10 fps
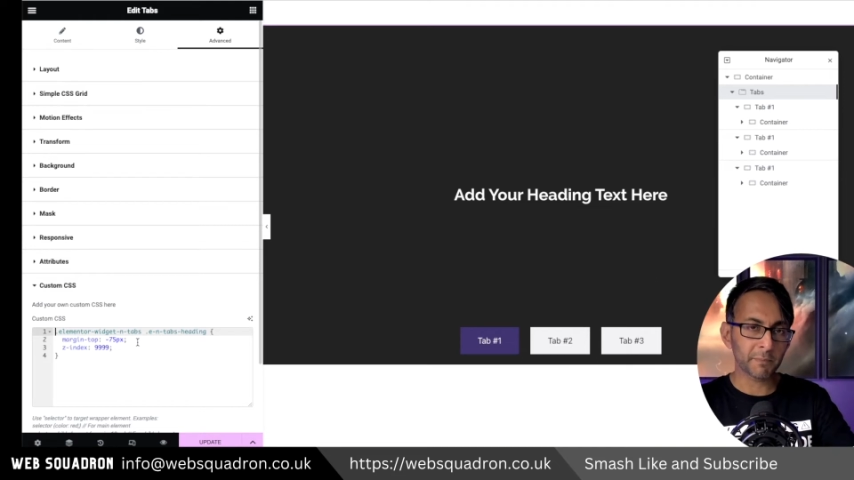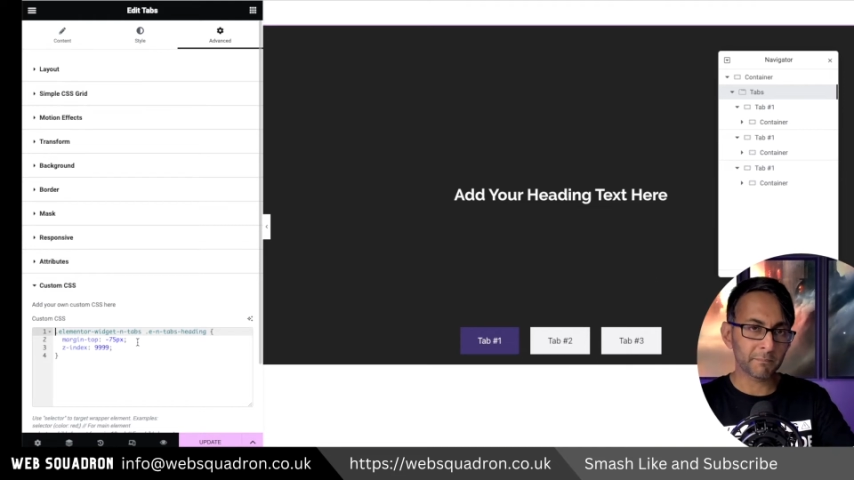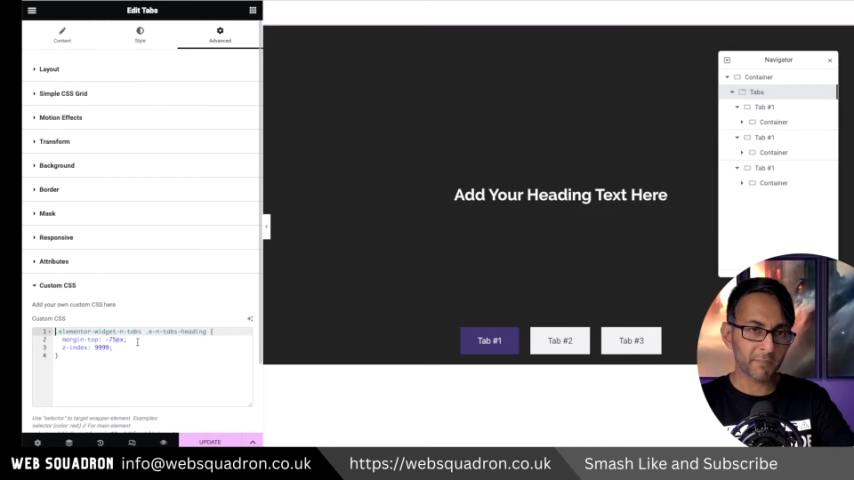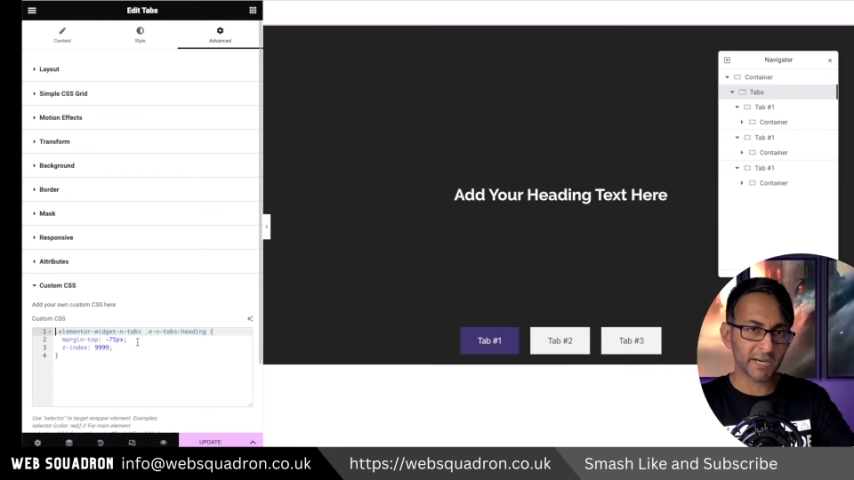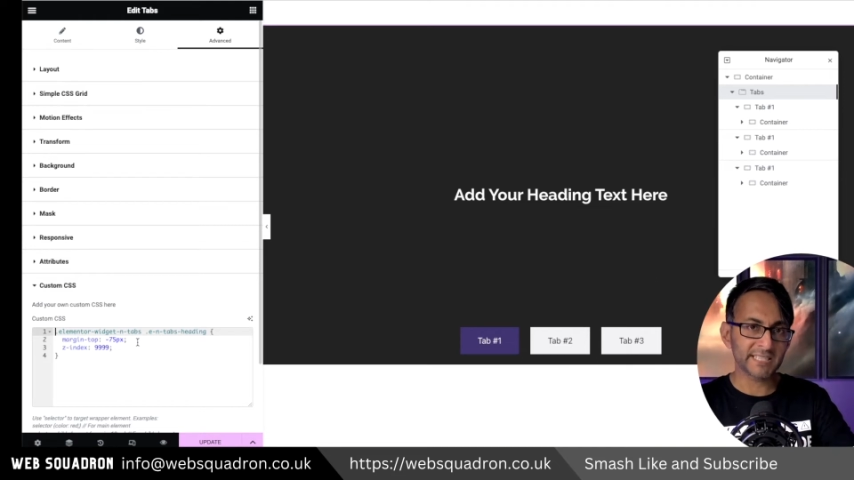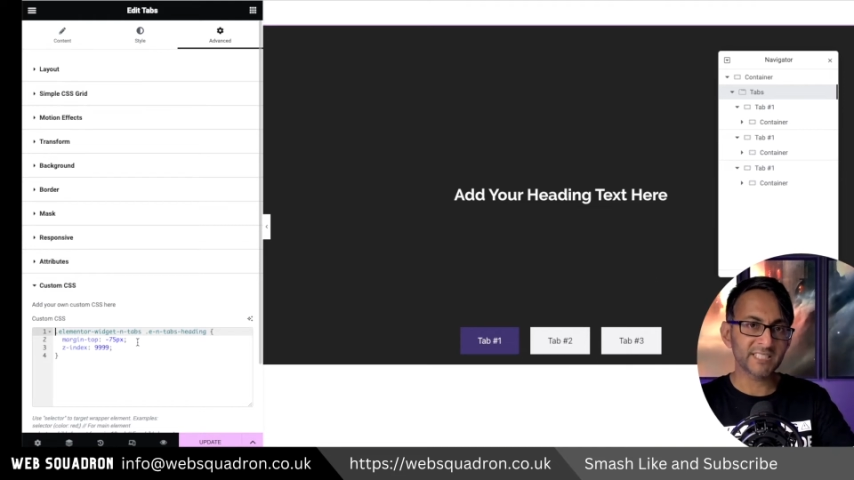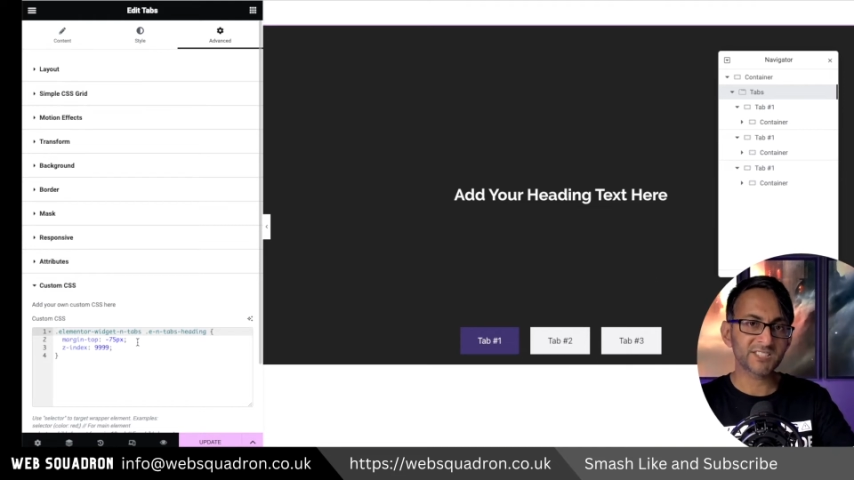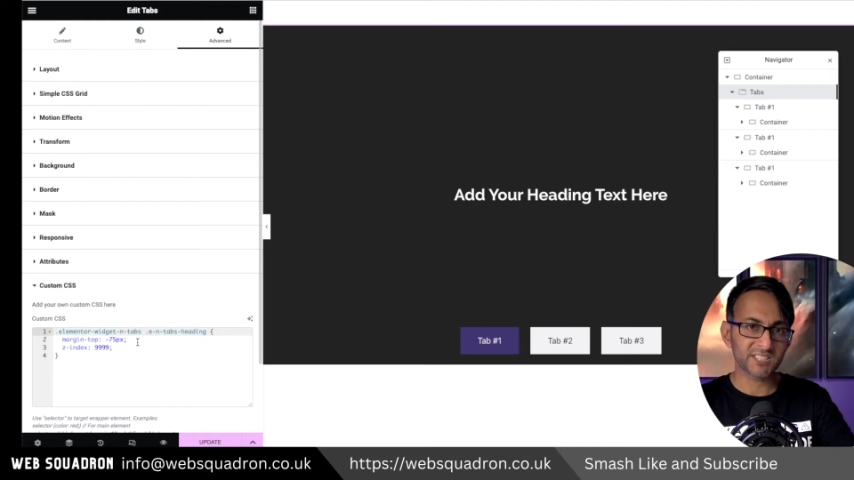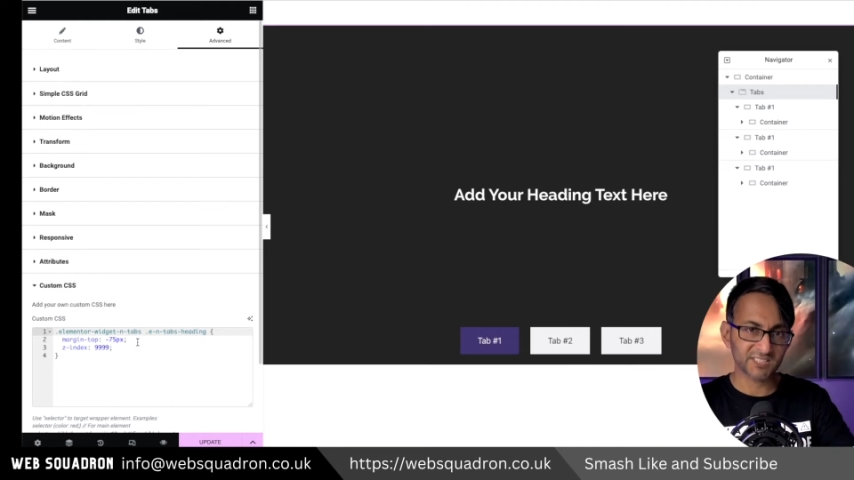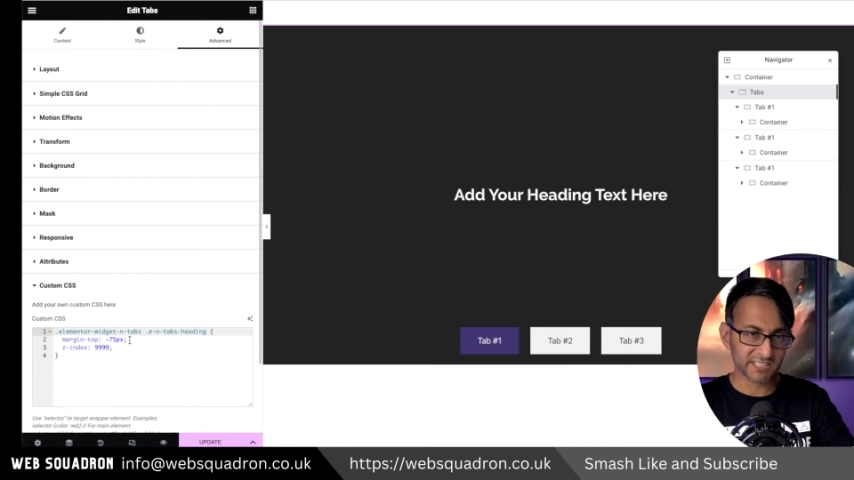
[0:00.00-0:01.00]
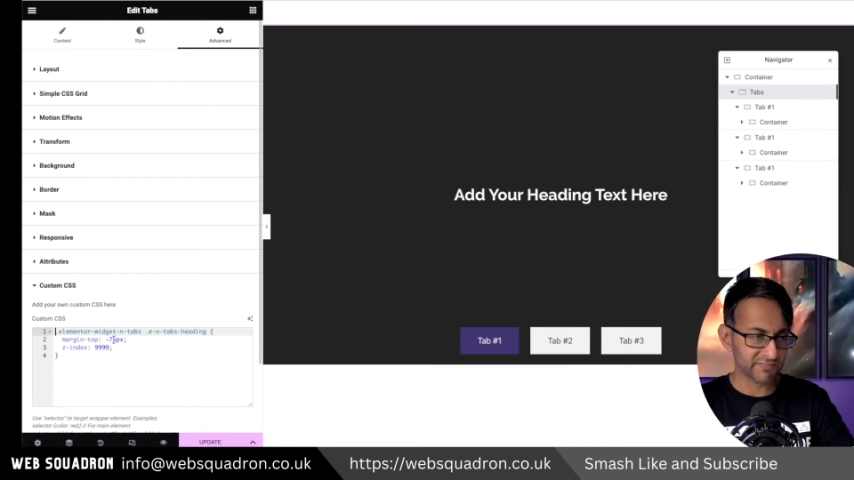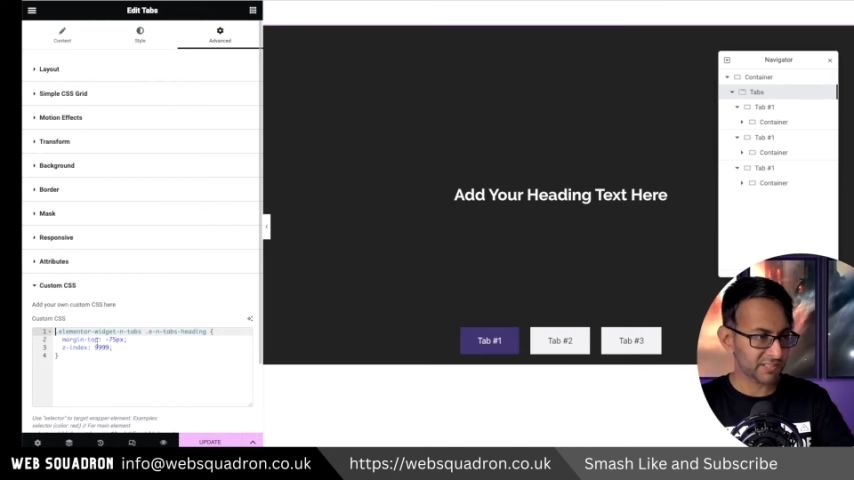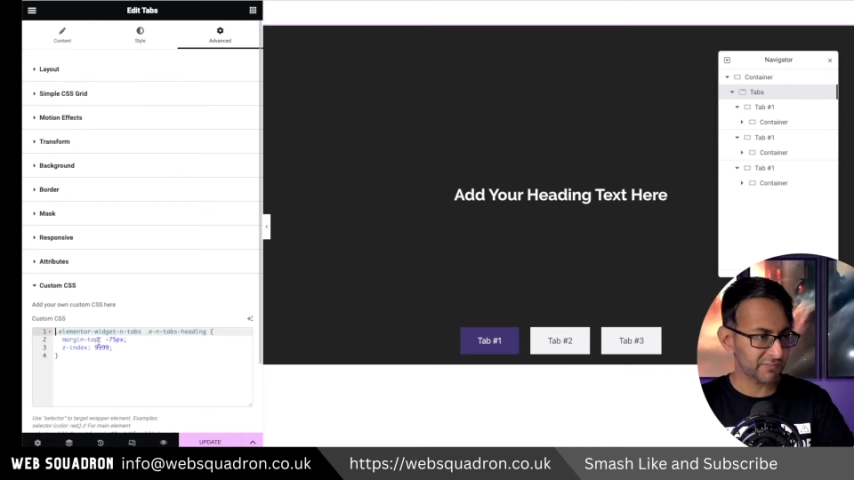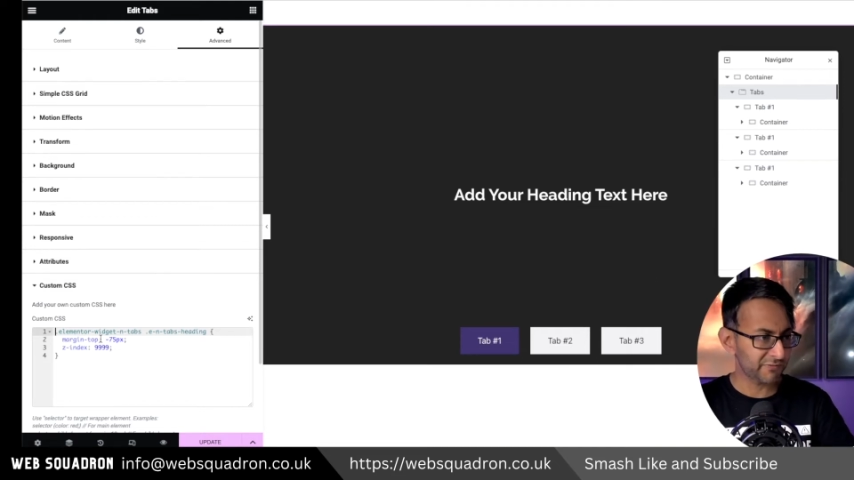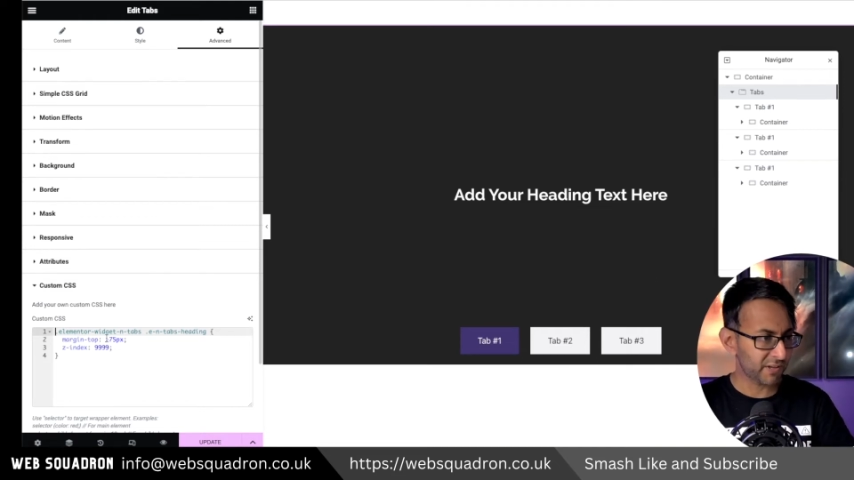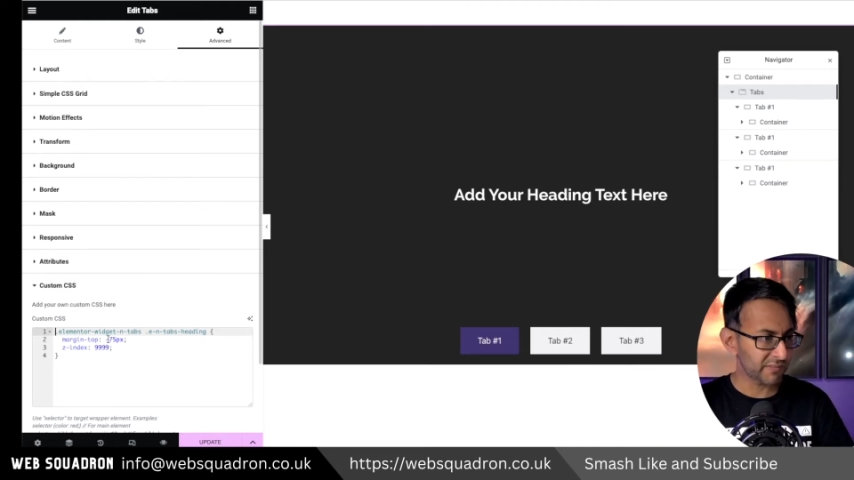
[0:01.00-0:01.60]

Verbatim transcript: minus 75.